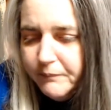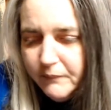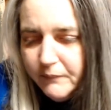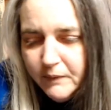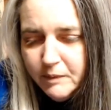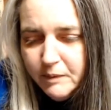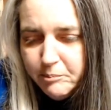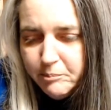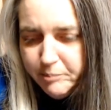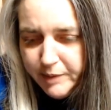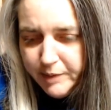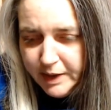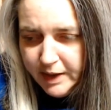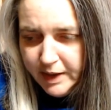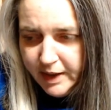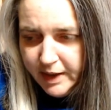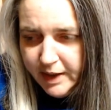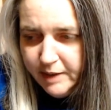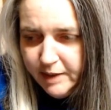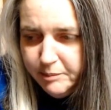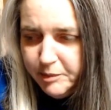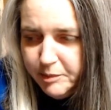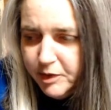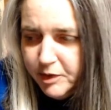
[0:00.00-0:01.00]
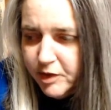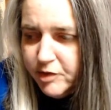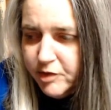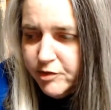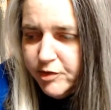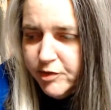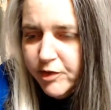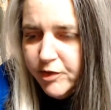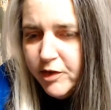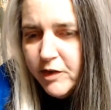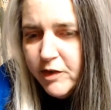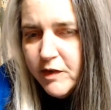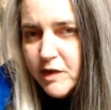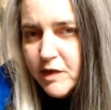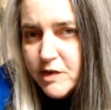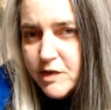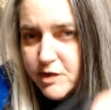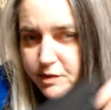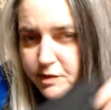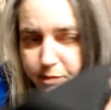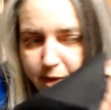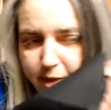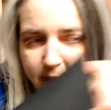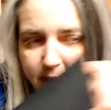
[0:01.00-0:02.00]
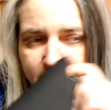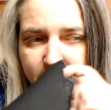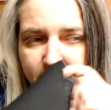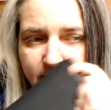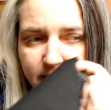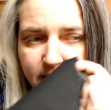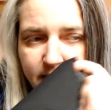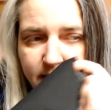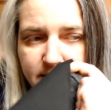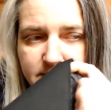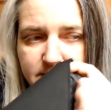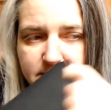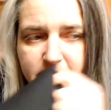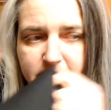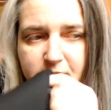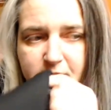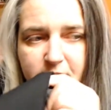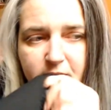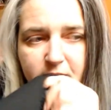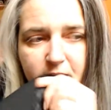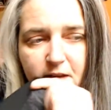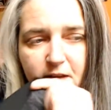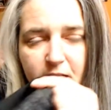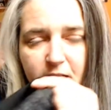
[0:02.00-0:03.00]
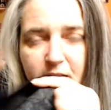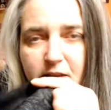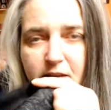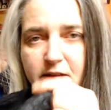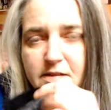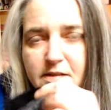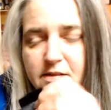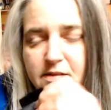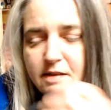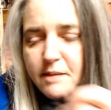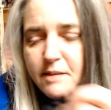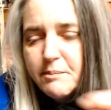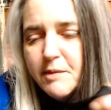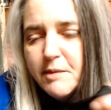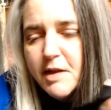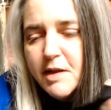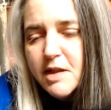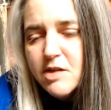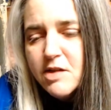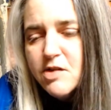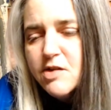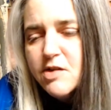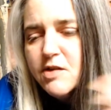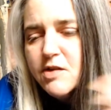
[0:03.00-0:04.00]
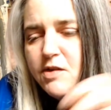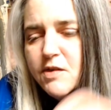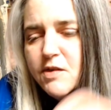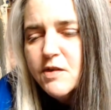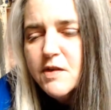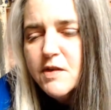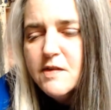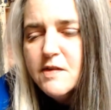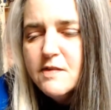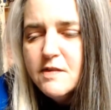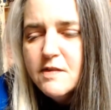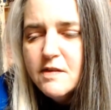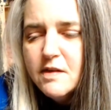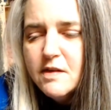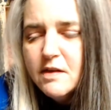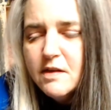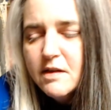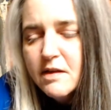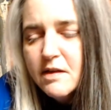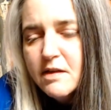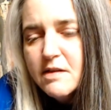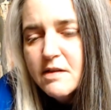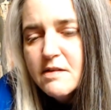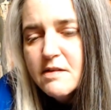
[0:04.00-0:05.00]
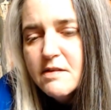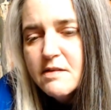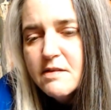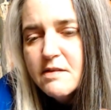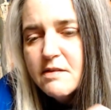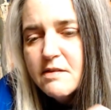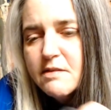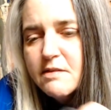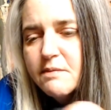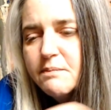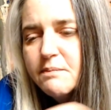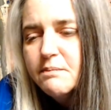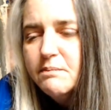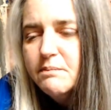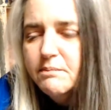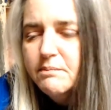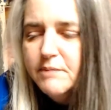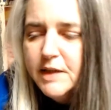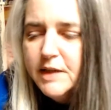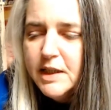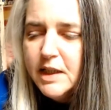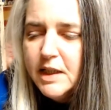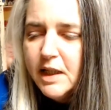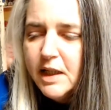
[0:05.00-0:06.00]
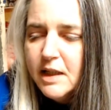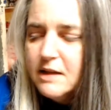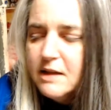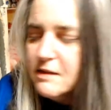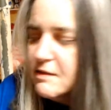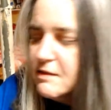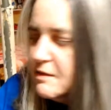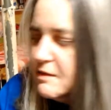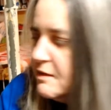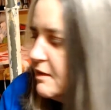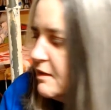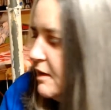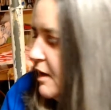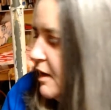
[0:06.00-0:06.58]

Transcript: But I am looking forward to making this into something too, because this be nice.